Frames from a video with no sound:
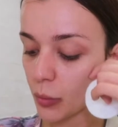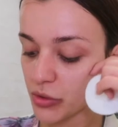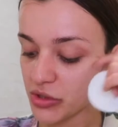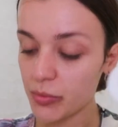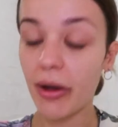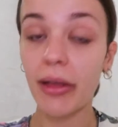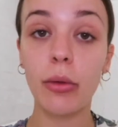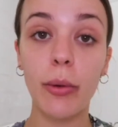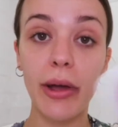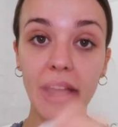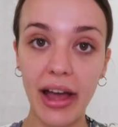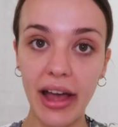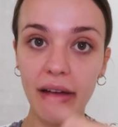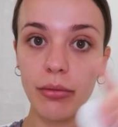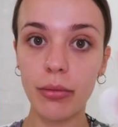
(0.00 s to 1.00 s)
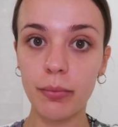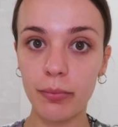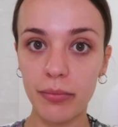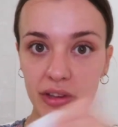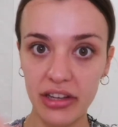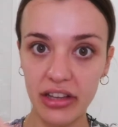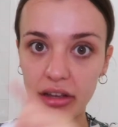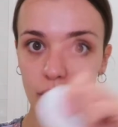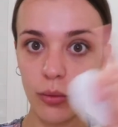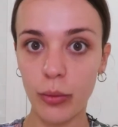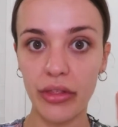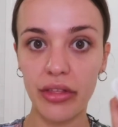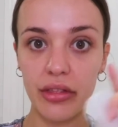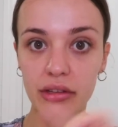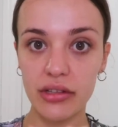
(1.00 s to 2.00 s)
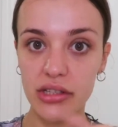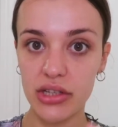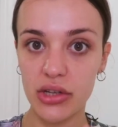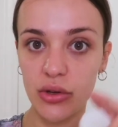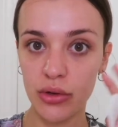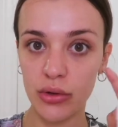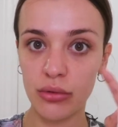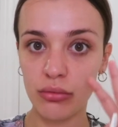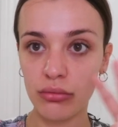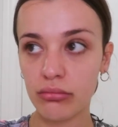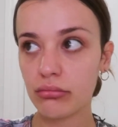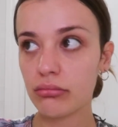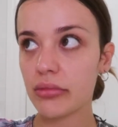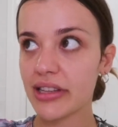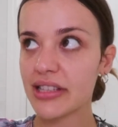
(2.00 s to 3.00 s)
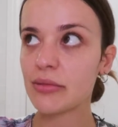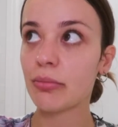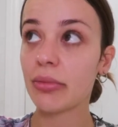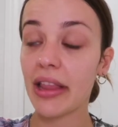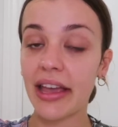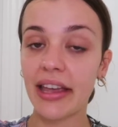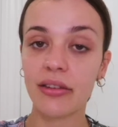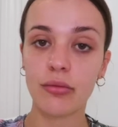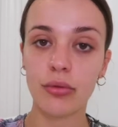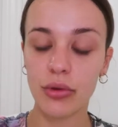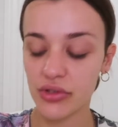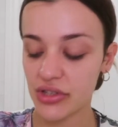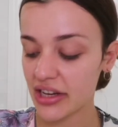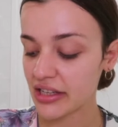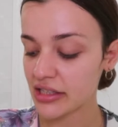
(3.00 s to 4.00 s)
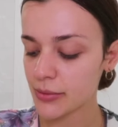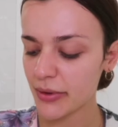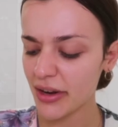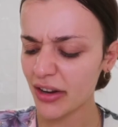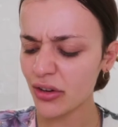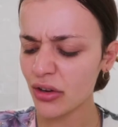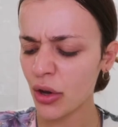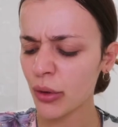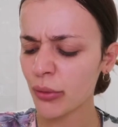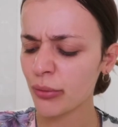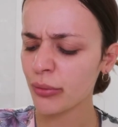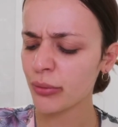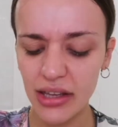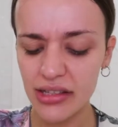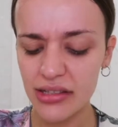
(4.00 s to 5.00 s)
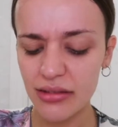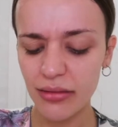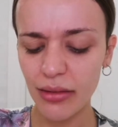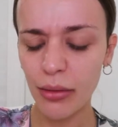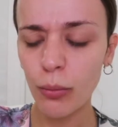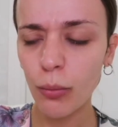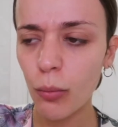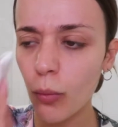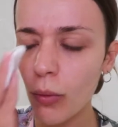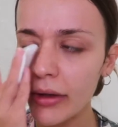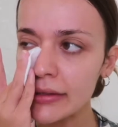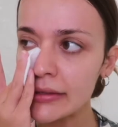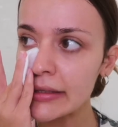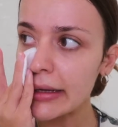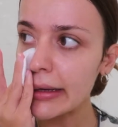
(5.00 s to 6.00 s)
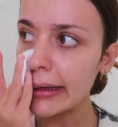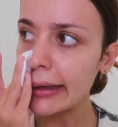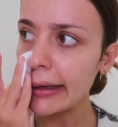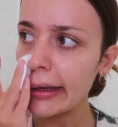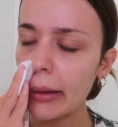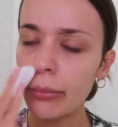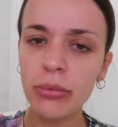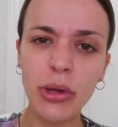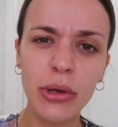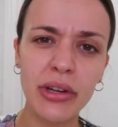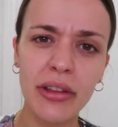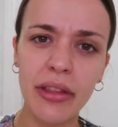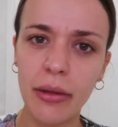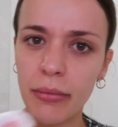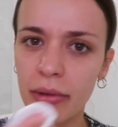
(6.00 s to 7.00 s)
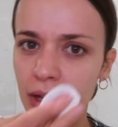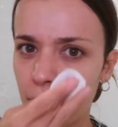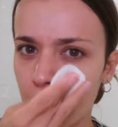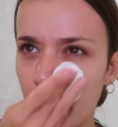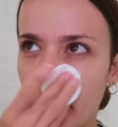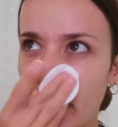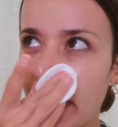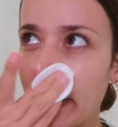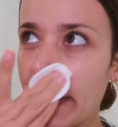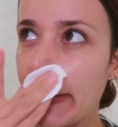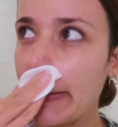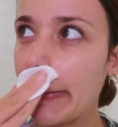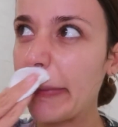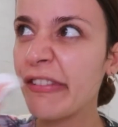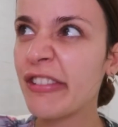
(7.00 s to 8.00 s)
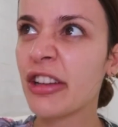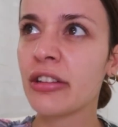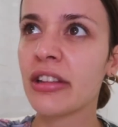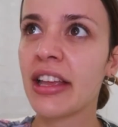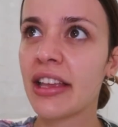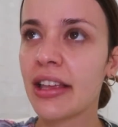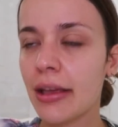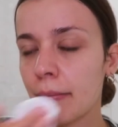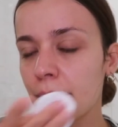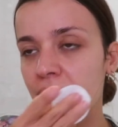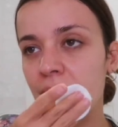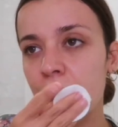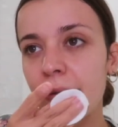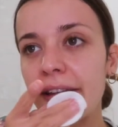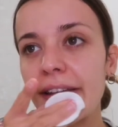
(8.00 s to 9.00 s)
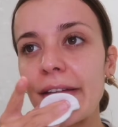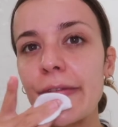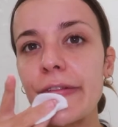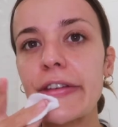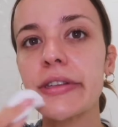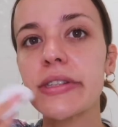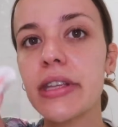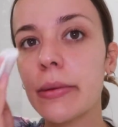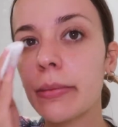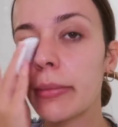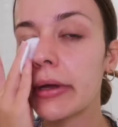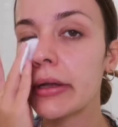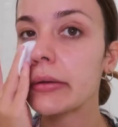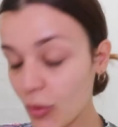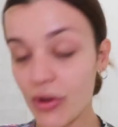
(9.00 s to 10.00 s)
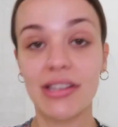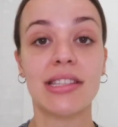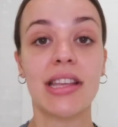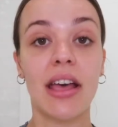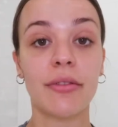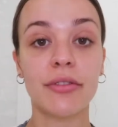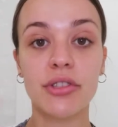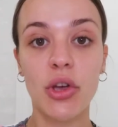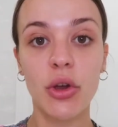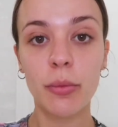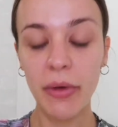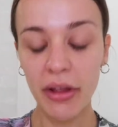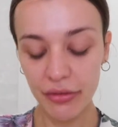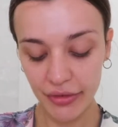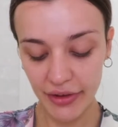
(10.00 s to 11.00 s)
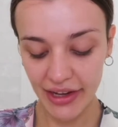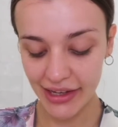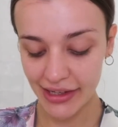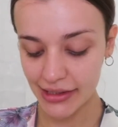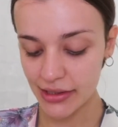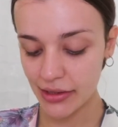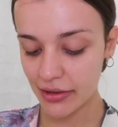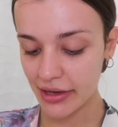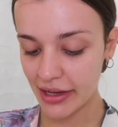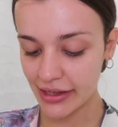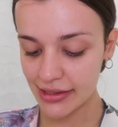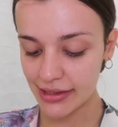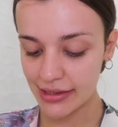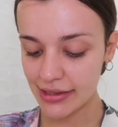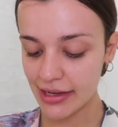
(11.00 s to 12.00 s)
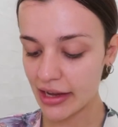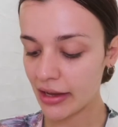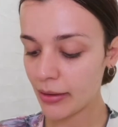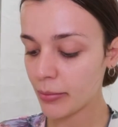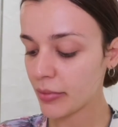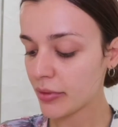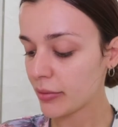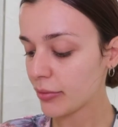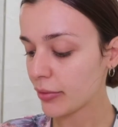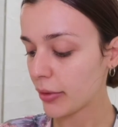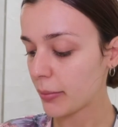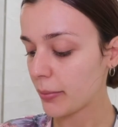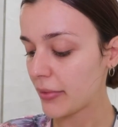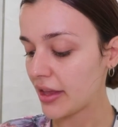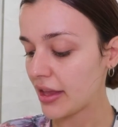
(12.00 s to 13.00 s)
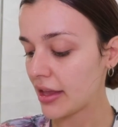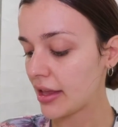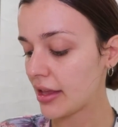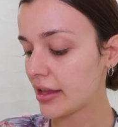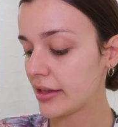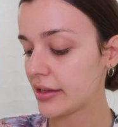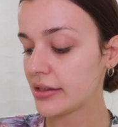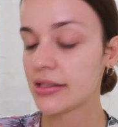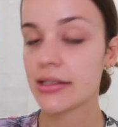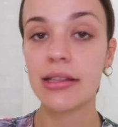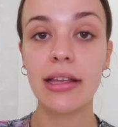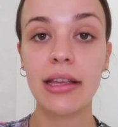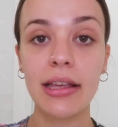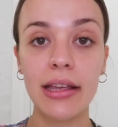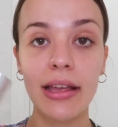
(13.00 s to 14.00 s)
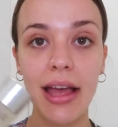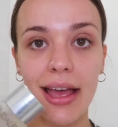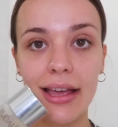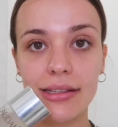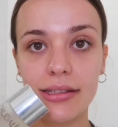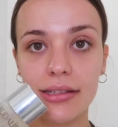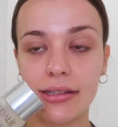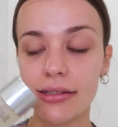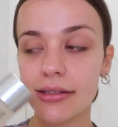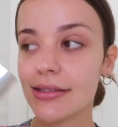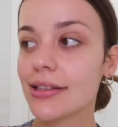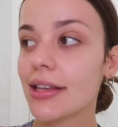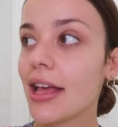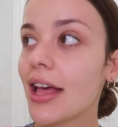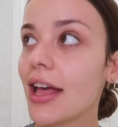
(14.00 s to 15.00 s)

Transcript: which by the way I have a video with the 2 explained routines, but I don't know if, because once I uploaded that video I feel like it can be a bit confusing. But once I've toned my face, the next step for me is the essence.